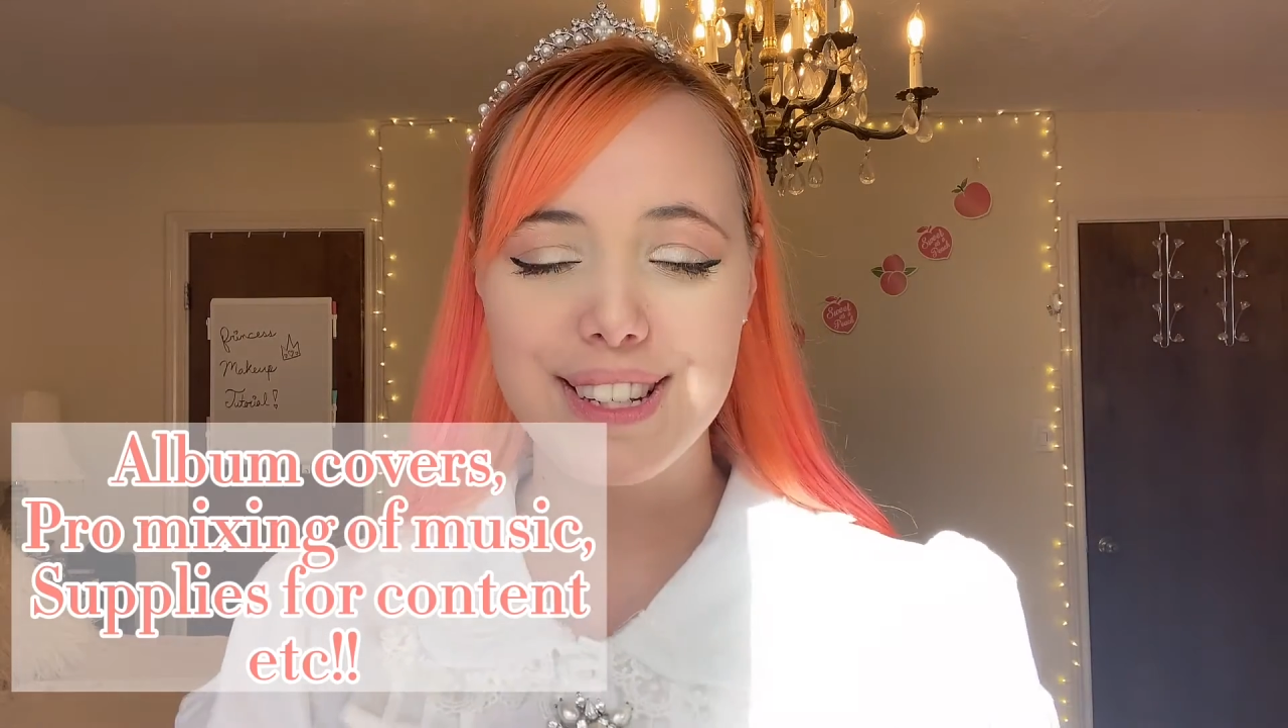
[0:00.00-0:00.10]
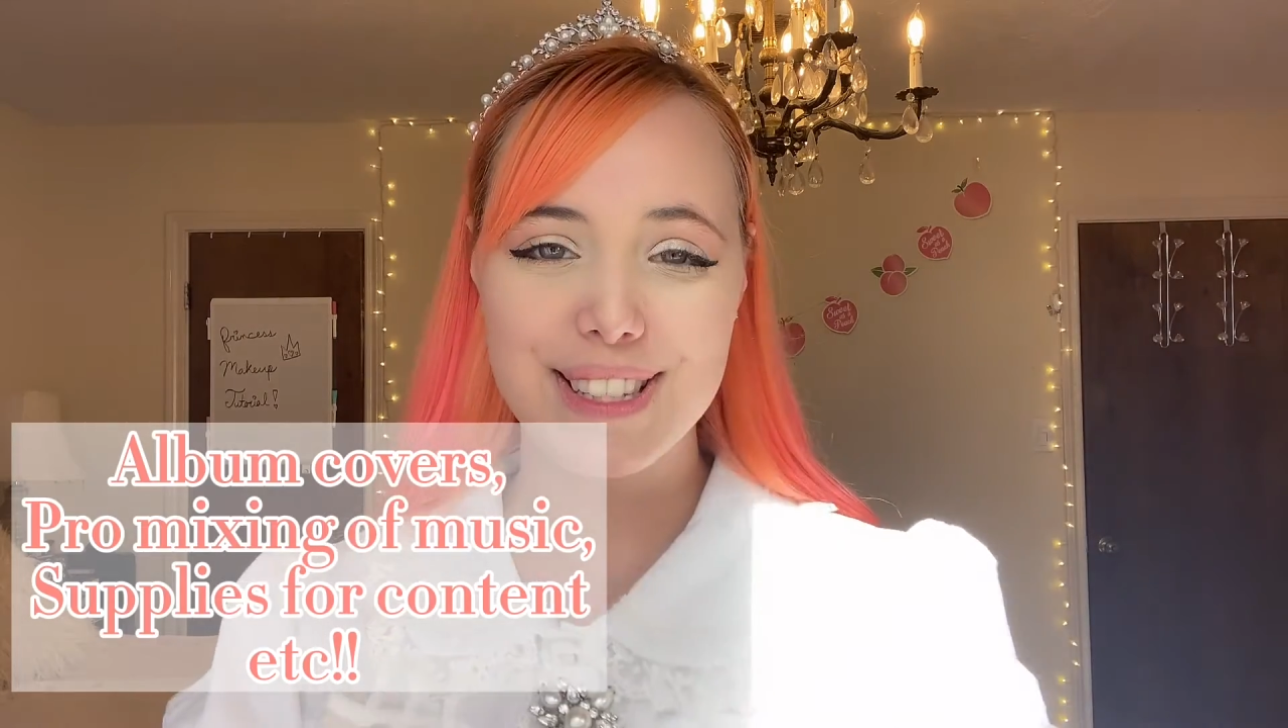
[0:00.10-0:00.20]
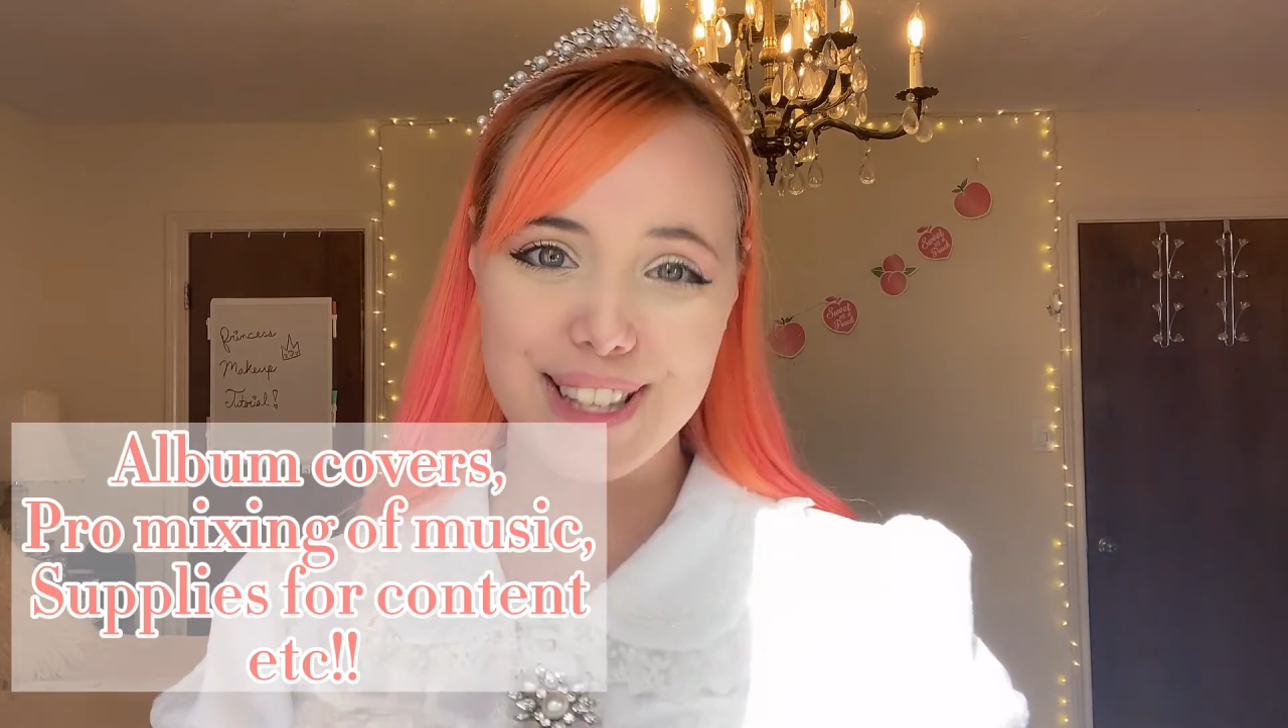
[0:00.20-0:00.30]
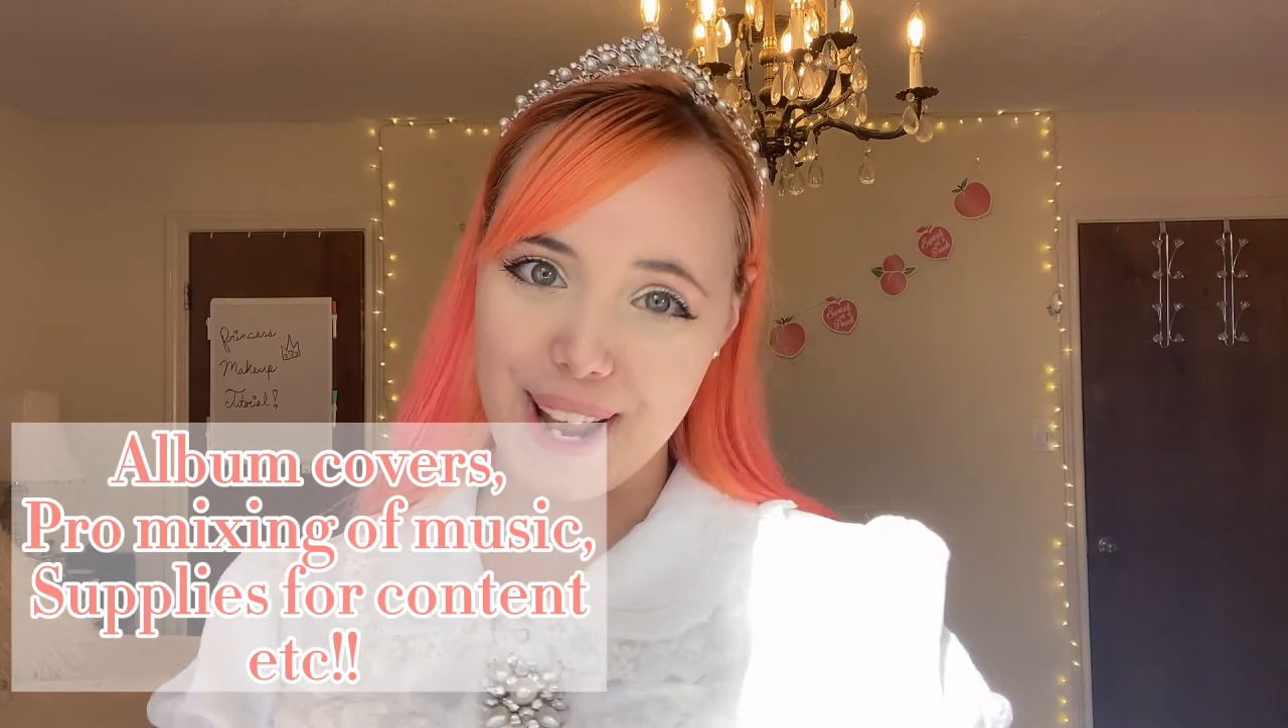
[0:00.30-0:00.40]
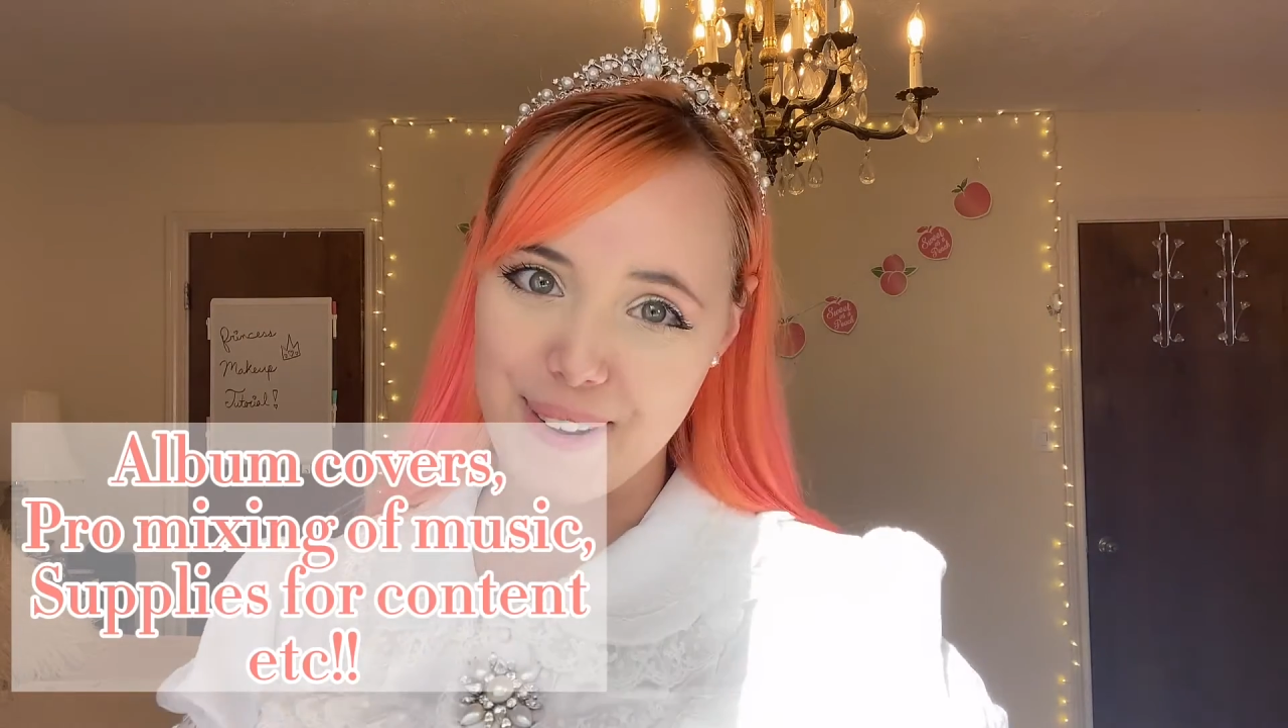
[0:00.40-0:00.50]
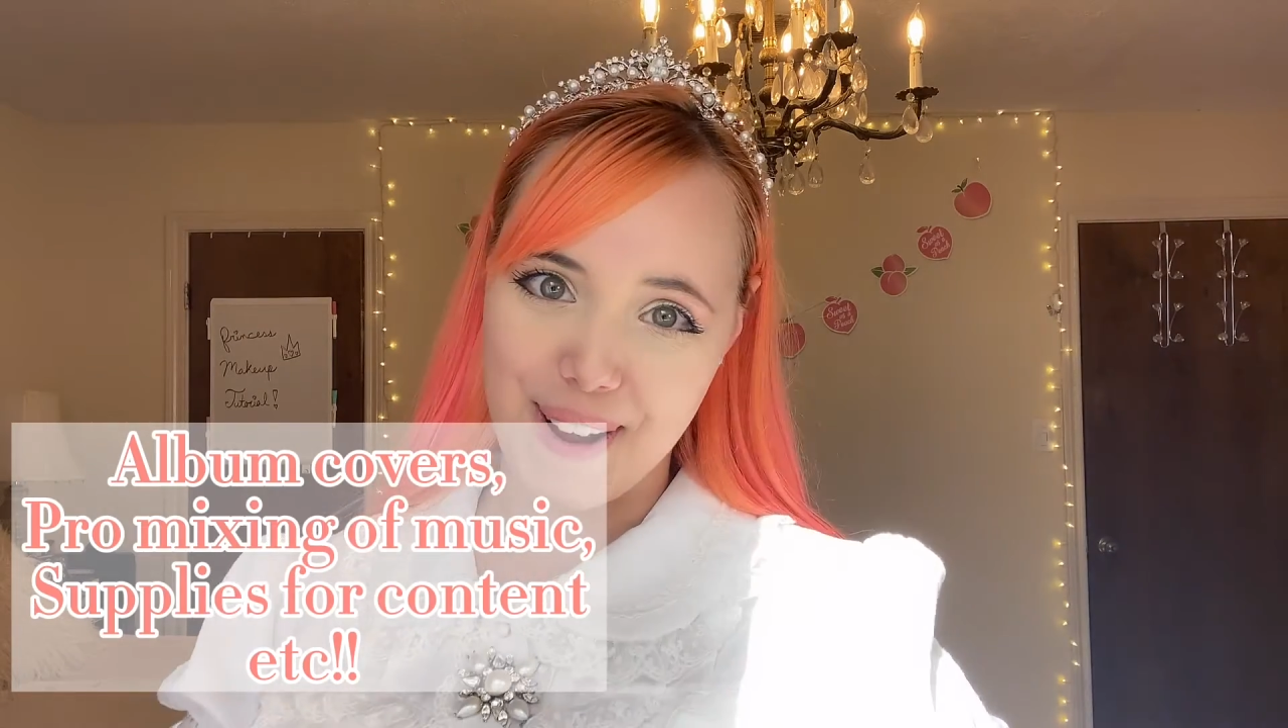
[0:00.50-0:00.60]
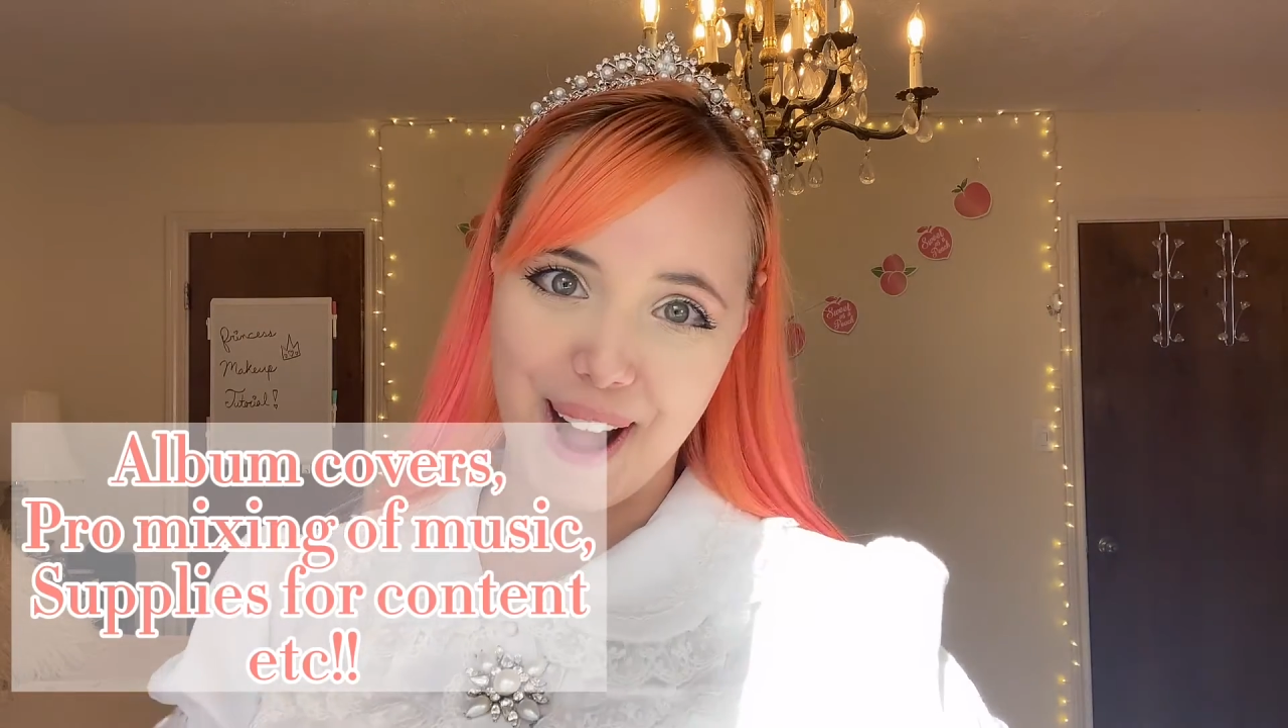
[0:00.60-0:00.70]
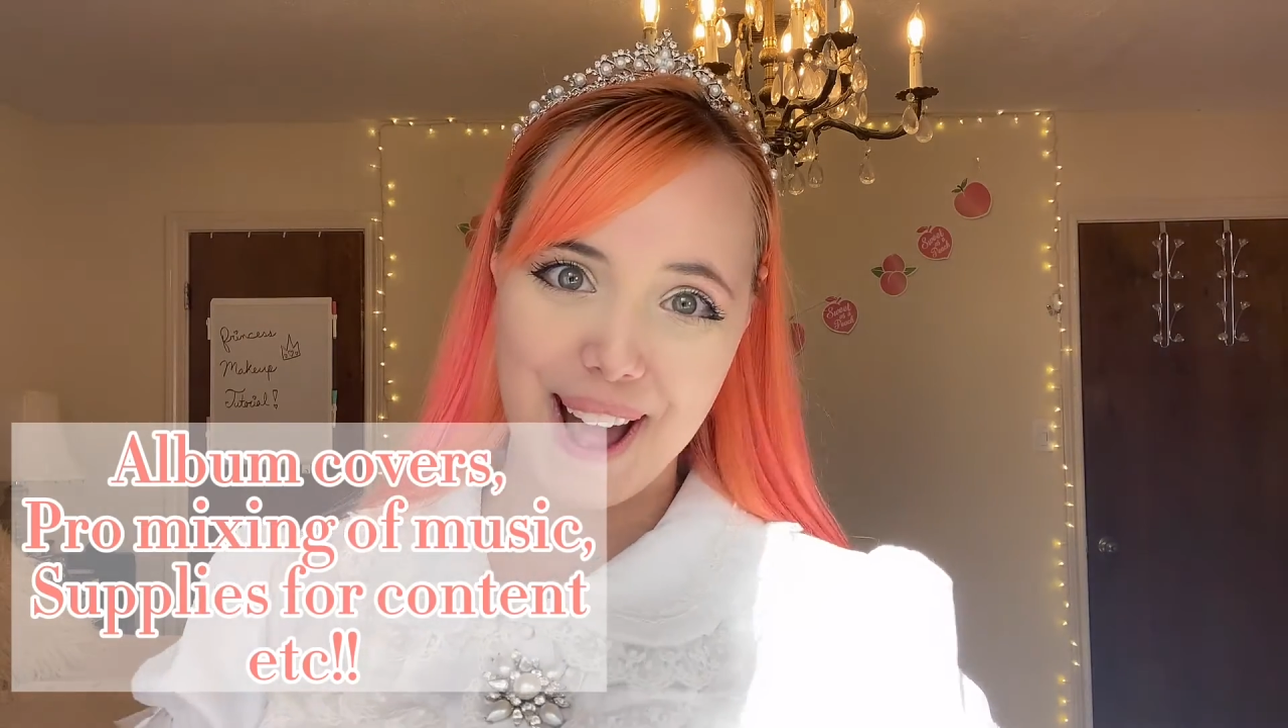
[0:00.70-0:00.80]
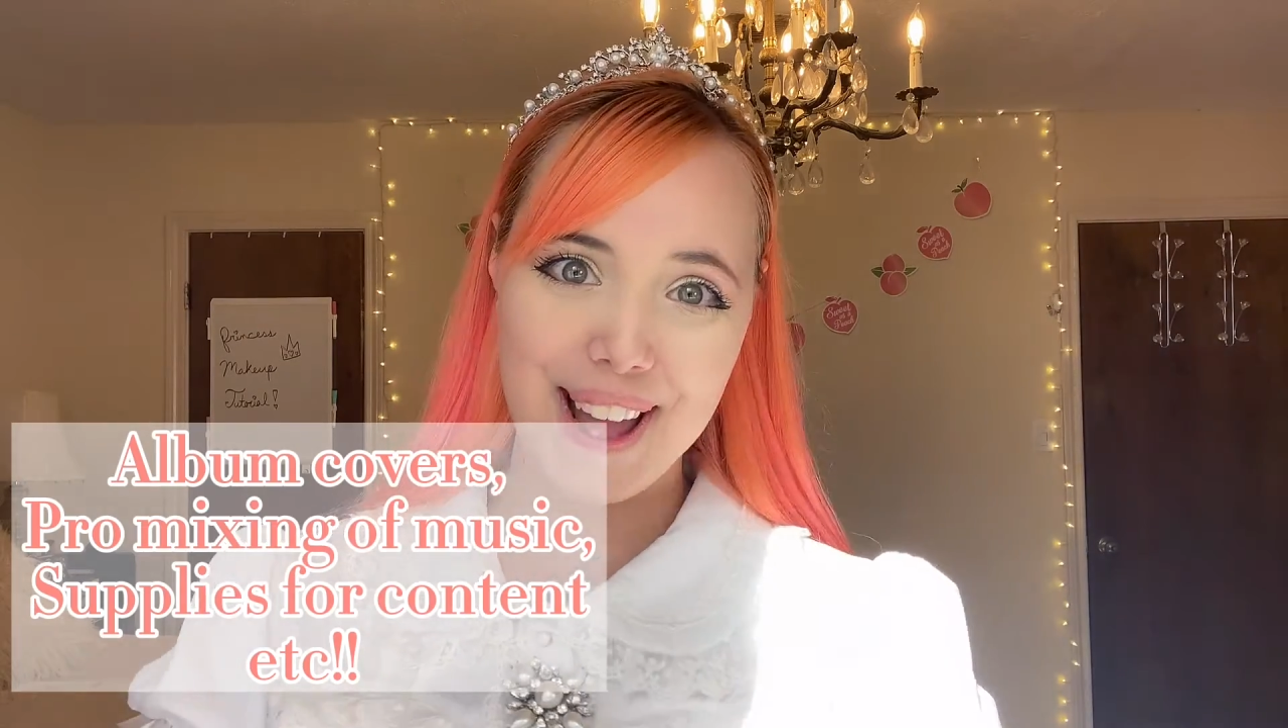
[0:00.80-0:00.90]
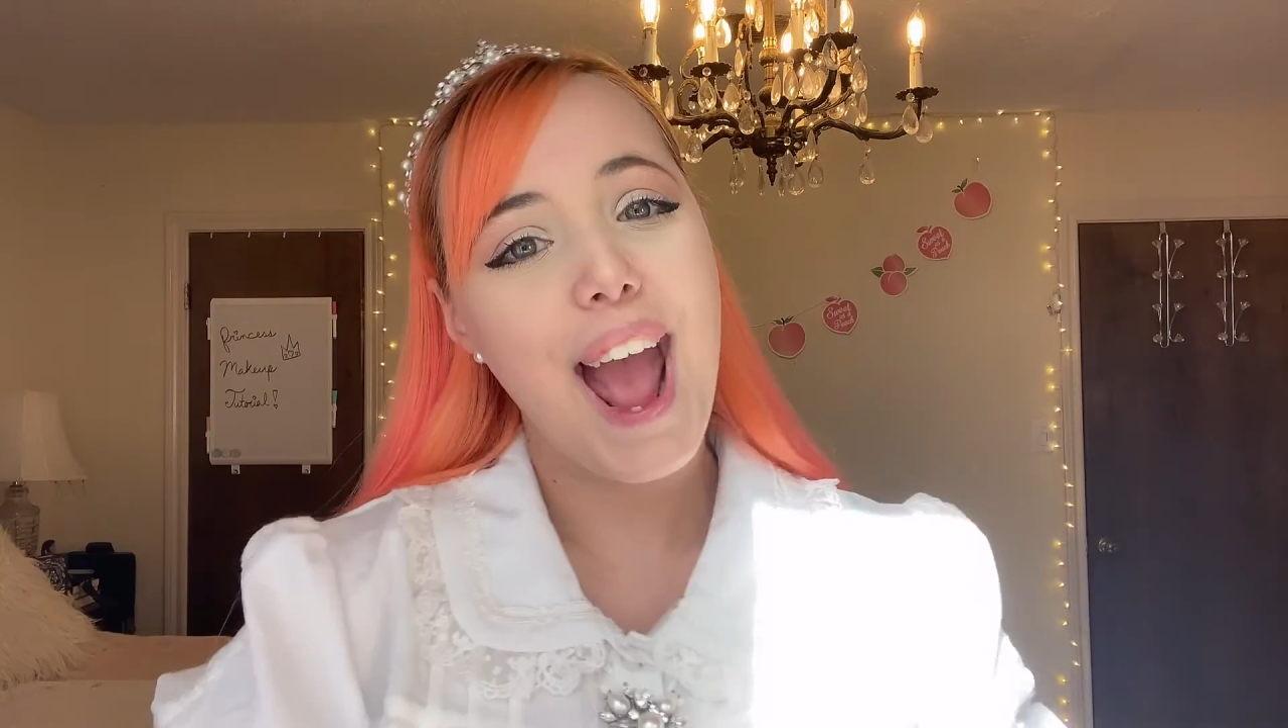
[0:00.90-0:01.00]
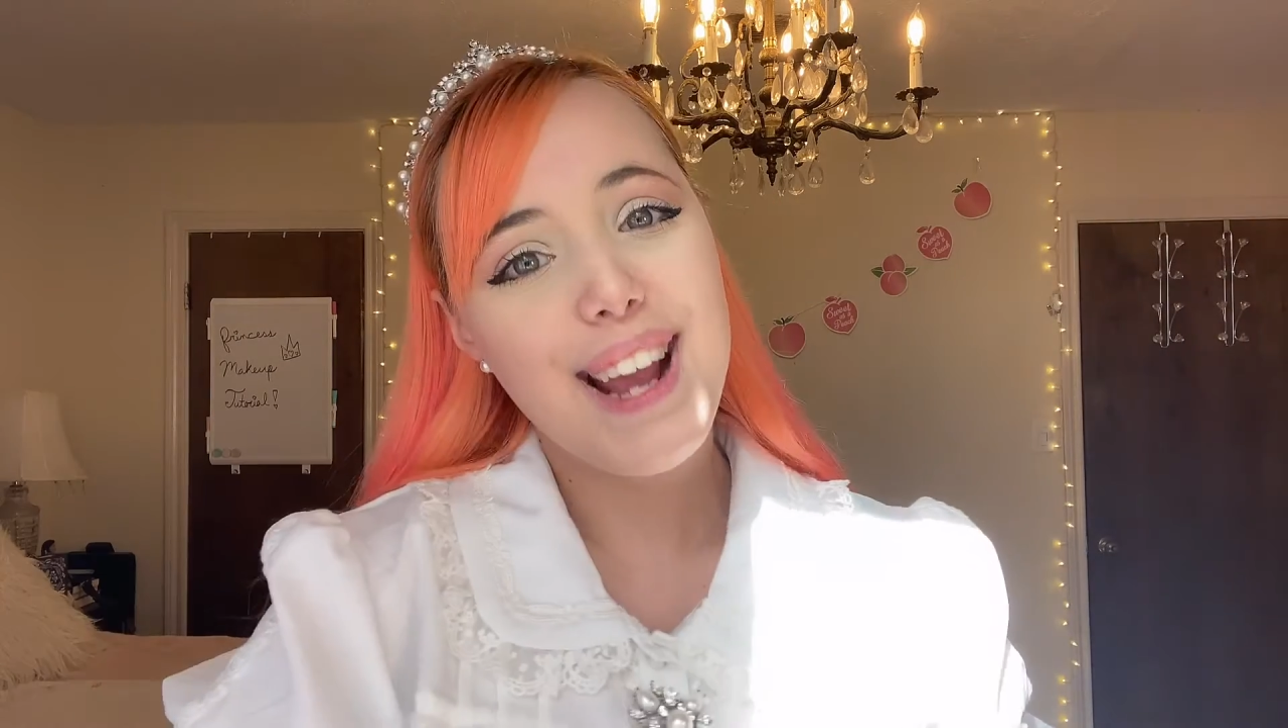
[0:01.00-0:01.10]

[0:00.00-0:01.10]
etc.